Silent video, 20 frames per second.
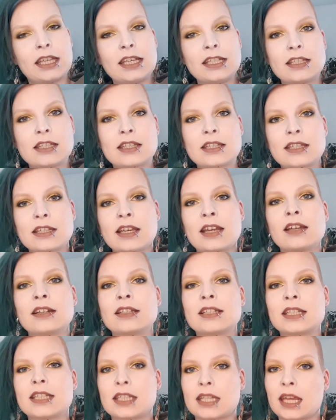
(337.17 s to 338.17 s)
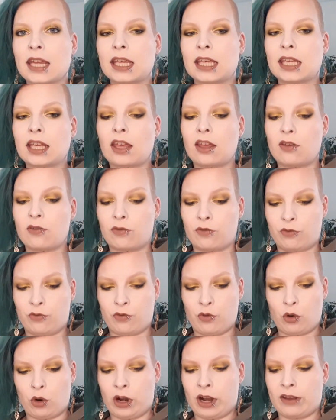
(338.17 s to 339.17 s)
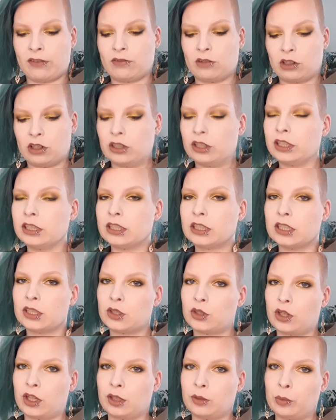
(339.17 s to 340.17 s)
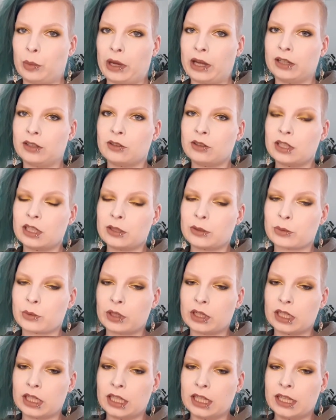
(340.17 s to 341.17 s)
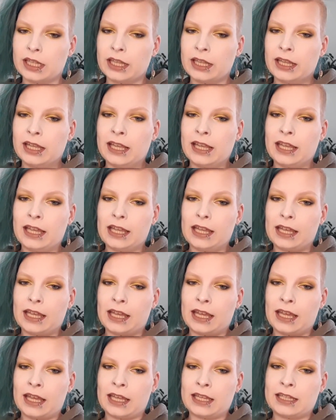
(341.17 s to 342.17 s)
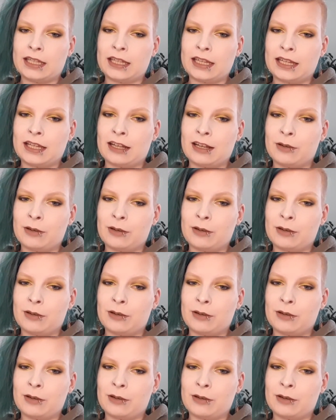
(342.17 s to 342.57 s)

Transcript: it's gonna take forever to hit pan on this one. And